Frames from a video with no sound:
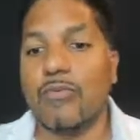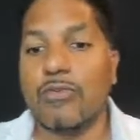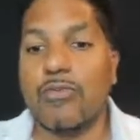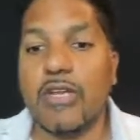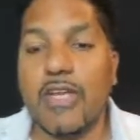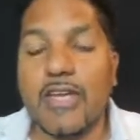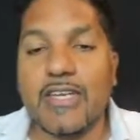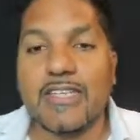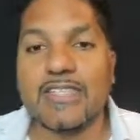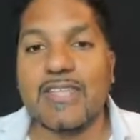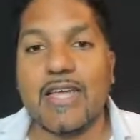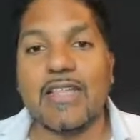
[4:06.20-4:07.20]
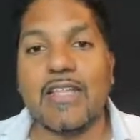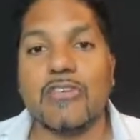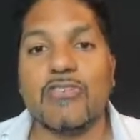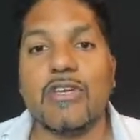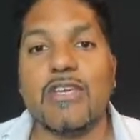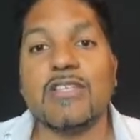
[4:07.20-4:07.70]
You want to understand their
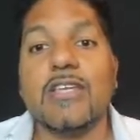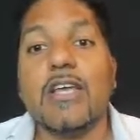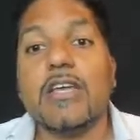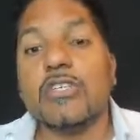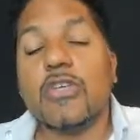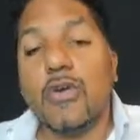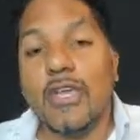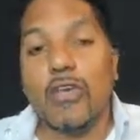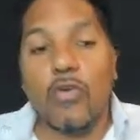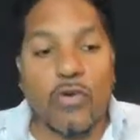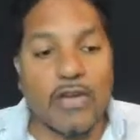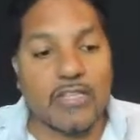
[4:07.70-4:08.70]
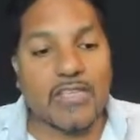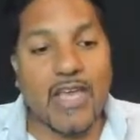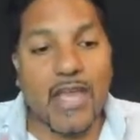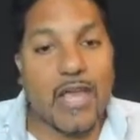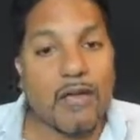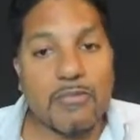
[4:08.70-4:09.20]
triggers. So in order to
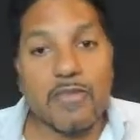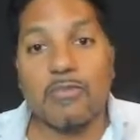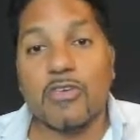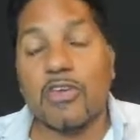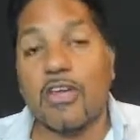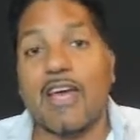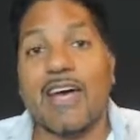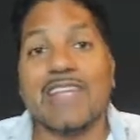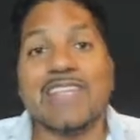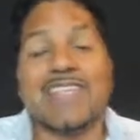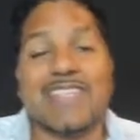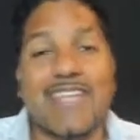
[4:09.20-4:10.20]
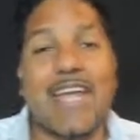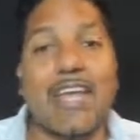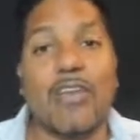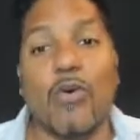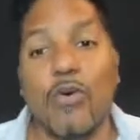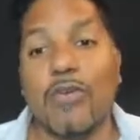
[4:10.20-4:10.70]
help them, you got to
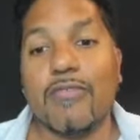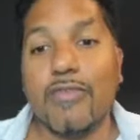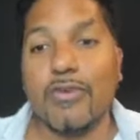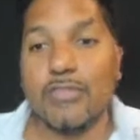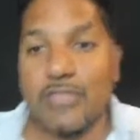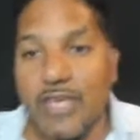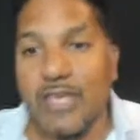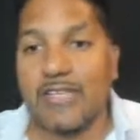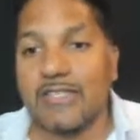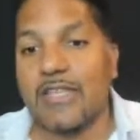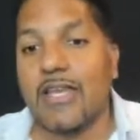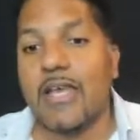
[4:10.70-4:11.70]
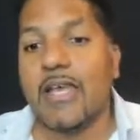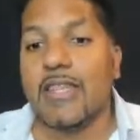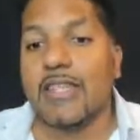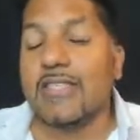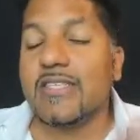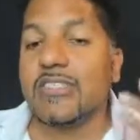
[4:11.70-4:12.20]
understand all of those things.
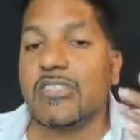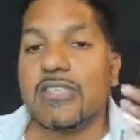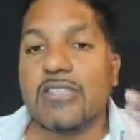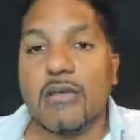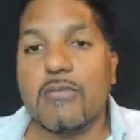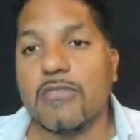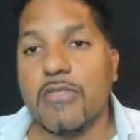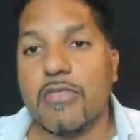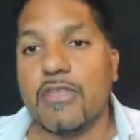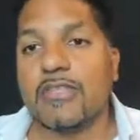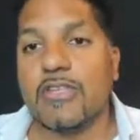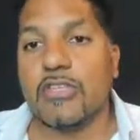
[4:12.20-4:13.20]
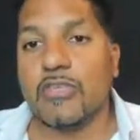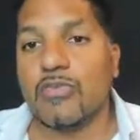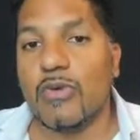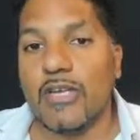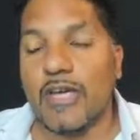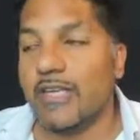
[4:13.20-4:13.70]
These are just some of the things that you'd
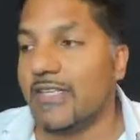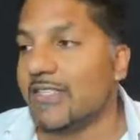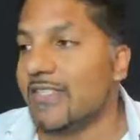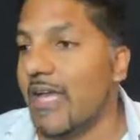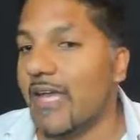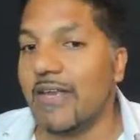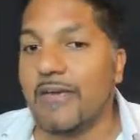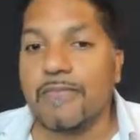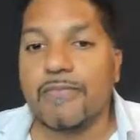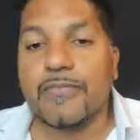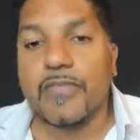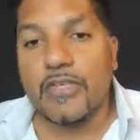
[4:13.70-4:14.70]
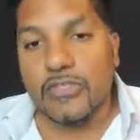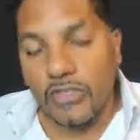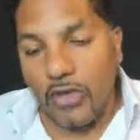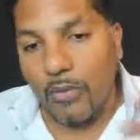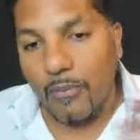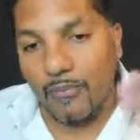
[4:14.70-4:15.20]
want to understand.
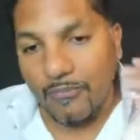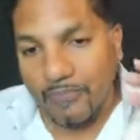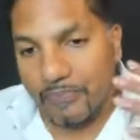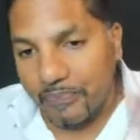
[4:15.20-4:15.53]
So